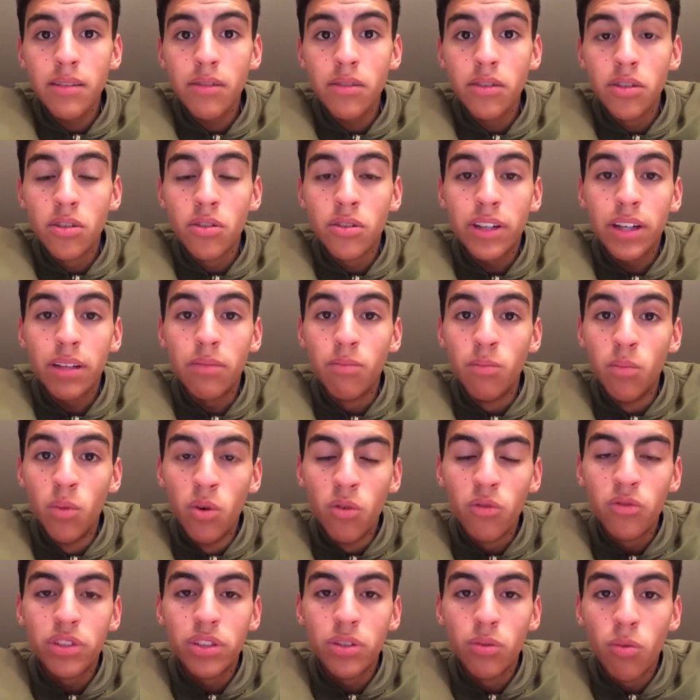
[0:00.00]
you can
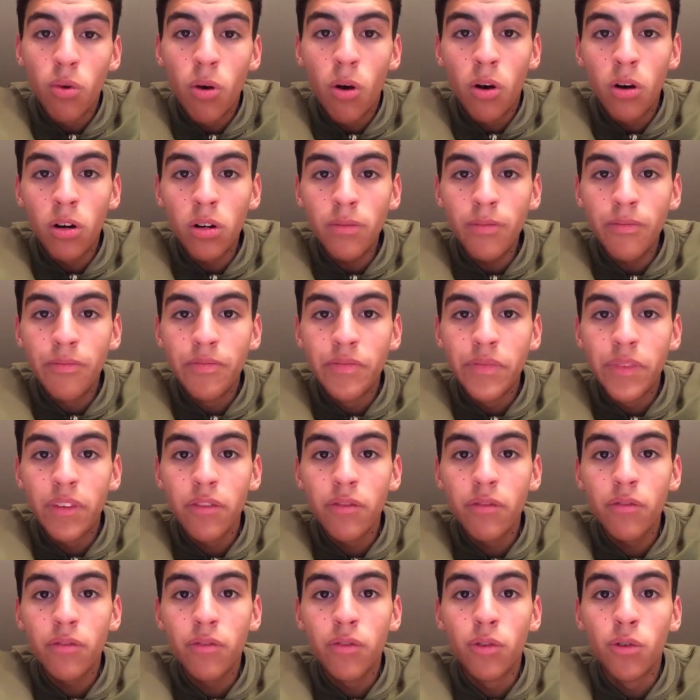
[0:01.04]
move the wall
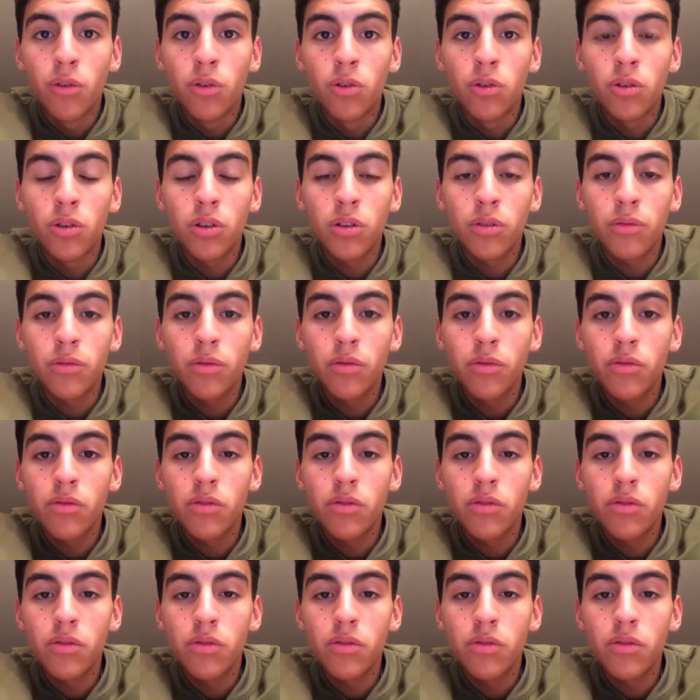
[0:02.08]
for